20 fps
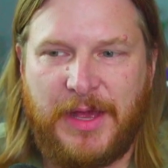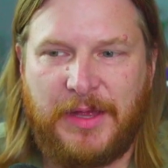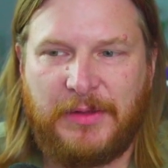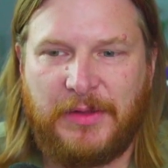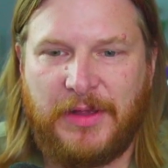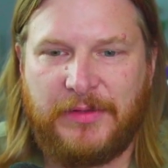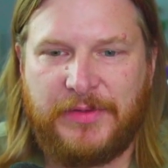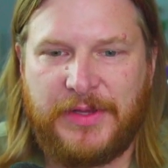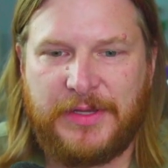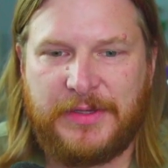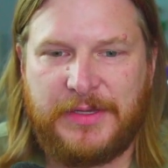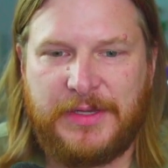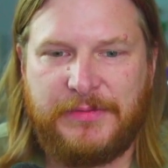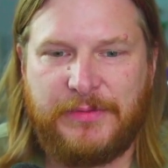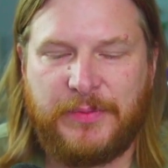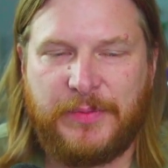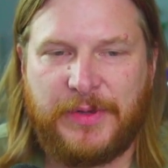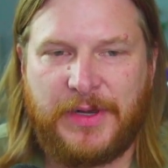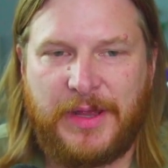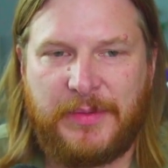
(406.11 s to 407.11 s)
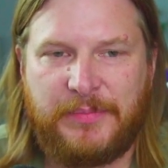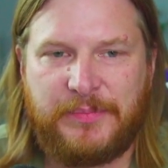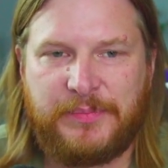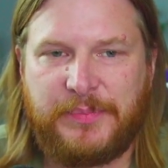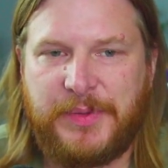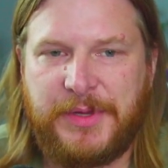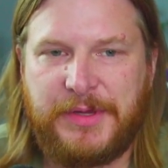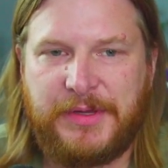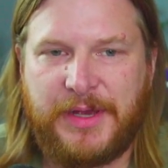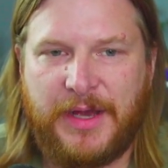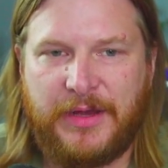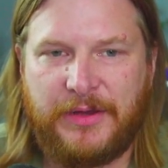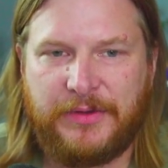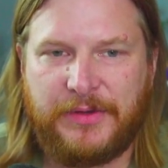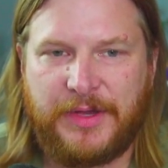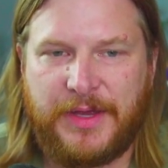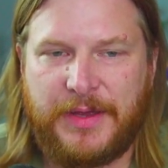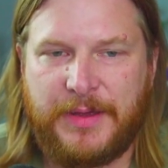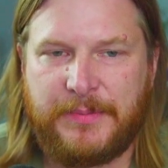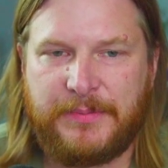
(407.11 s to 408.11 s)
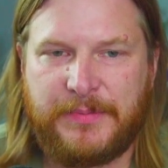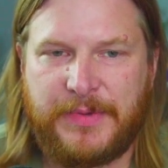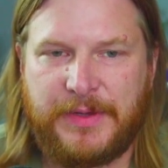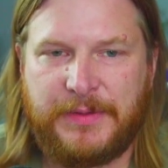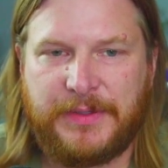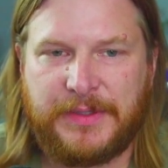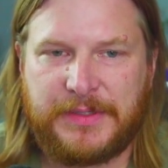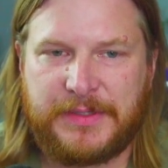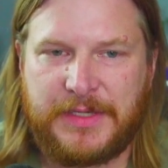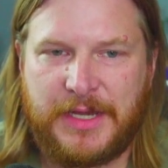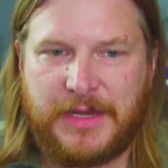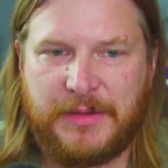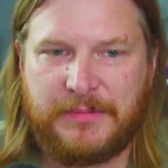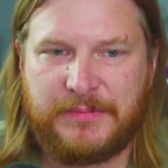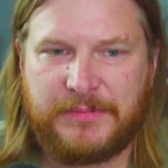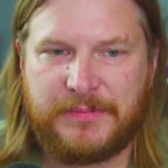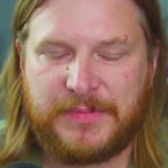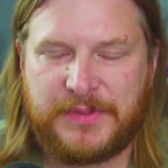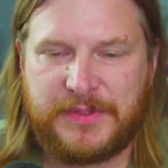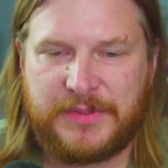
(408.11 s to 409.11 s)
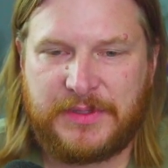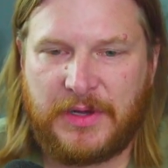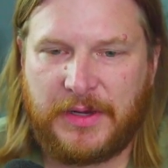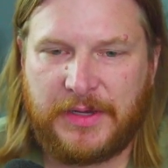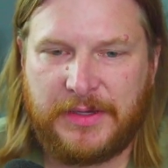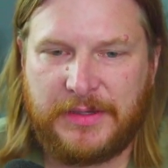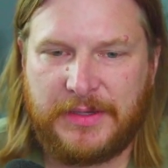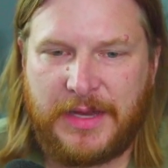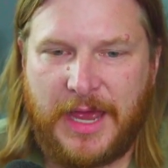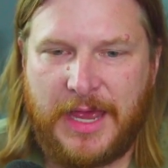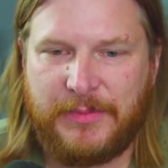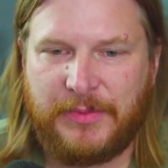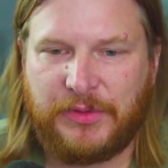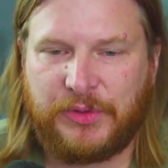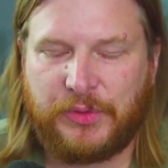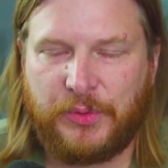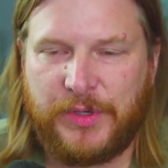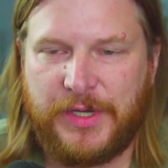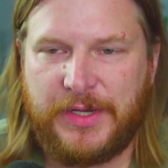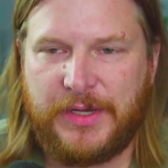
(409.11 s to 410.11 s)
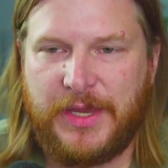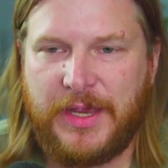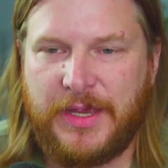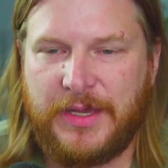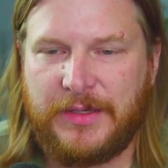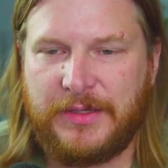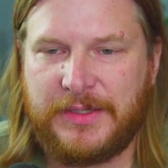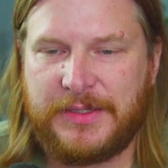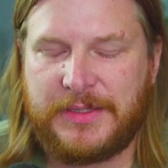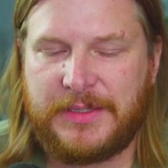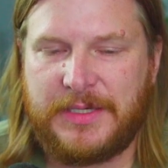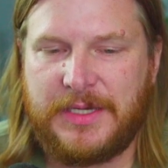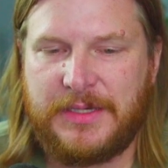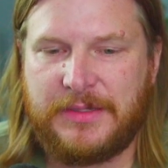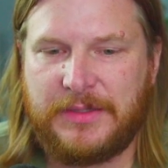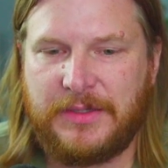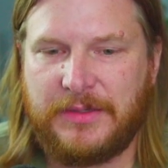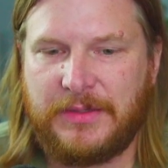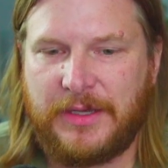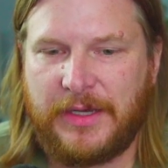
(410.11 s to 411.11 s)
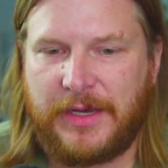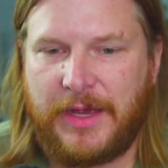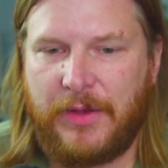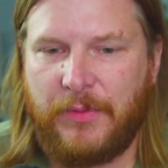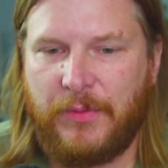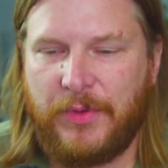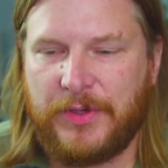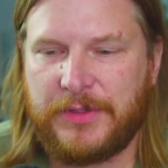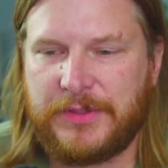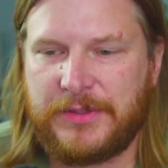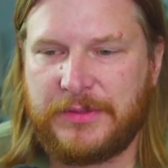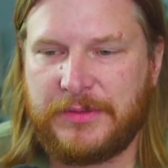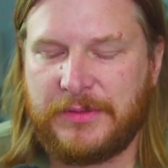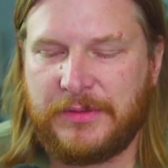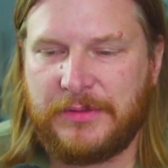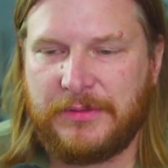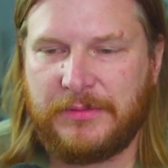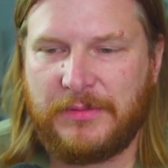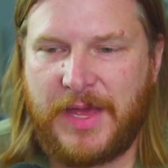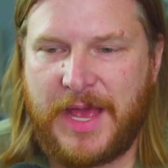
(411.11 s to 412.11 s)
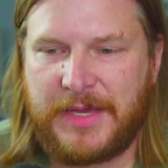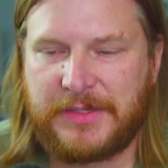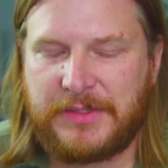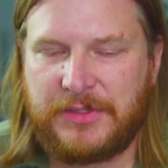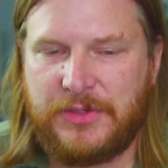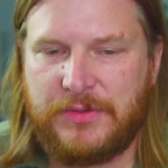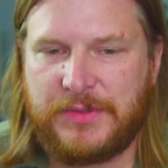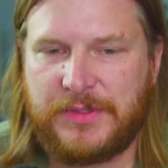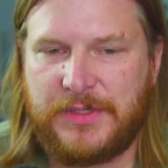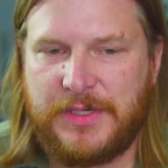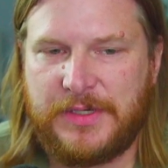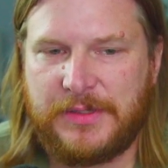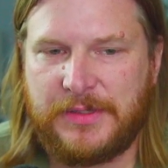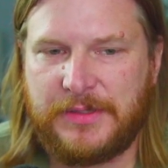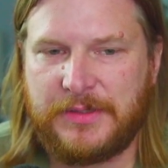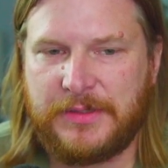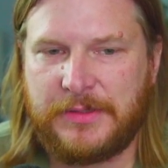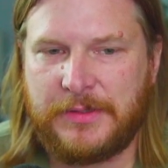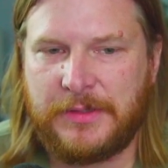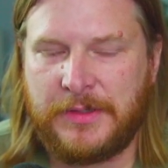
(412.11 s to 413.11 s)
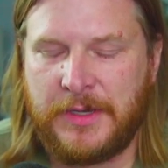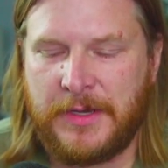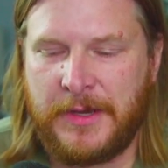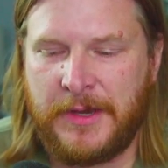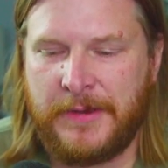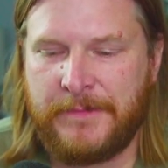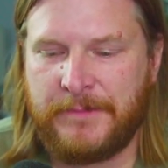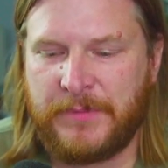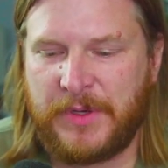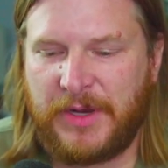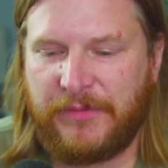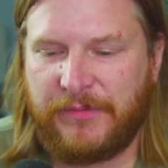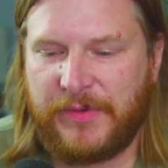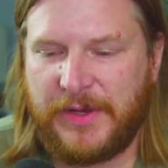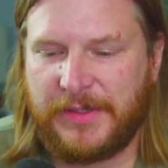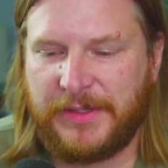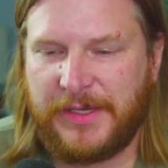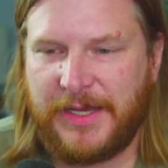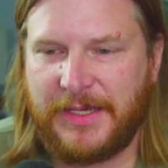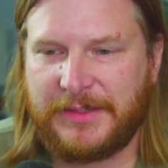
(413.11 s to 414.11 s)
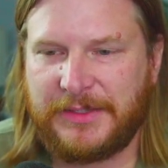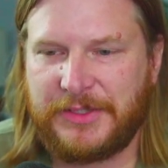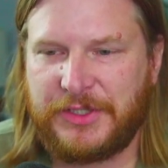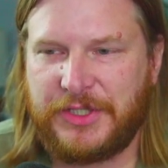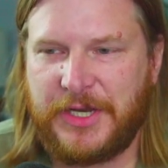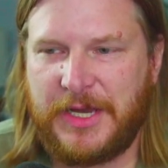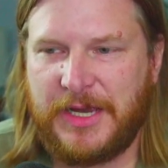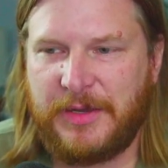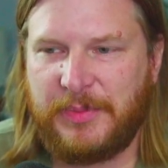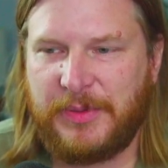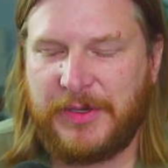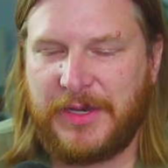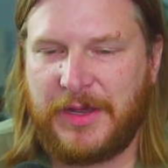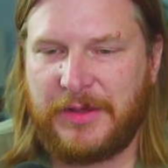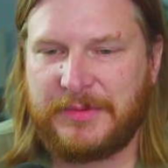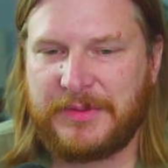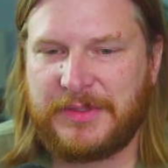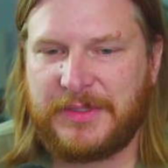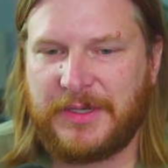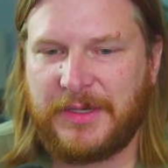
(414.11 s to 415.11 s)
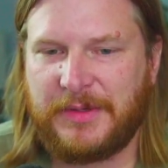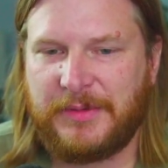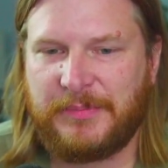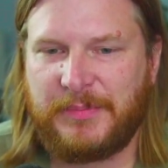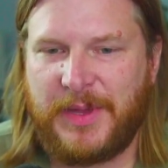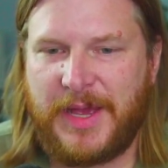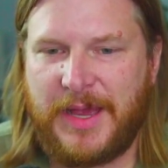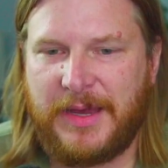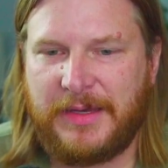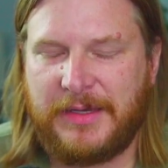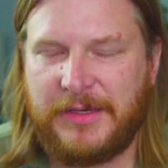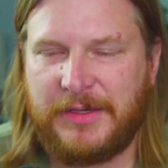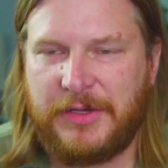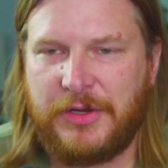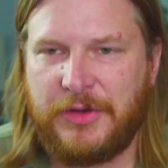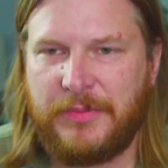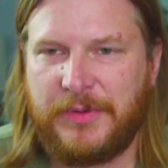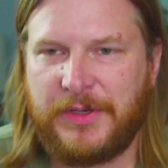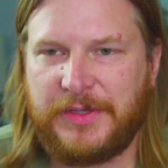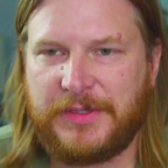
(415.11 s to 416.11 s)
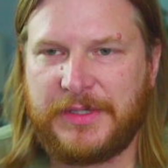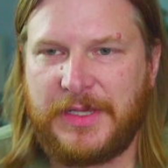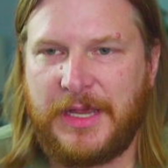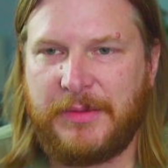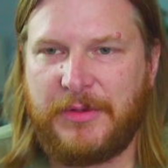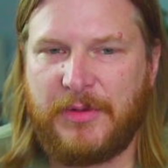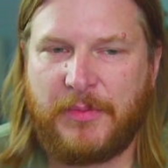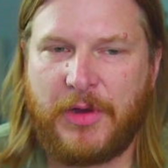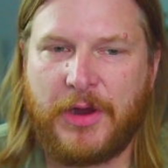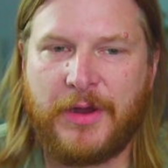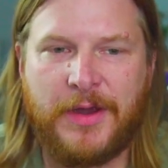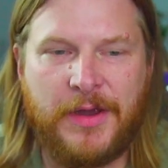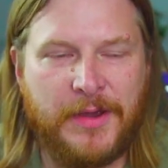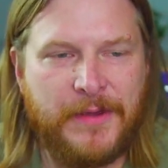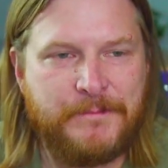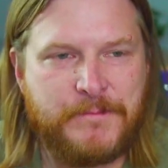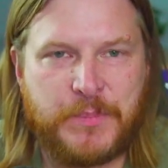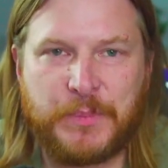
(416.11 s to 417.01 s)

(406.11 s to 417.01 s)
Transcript: I love it. Even when I peek out and I'm in the same, stuck in Diamond 3 again this season, like I was the last two seasons, and I finally got to Champ, and now I'm stuck back here because of the MMR.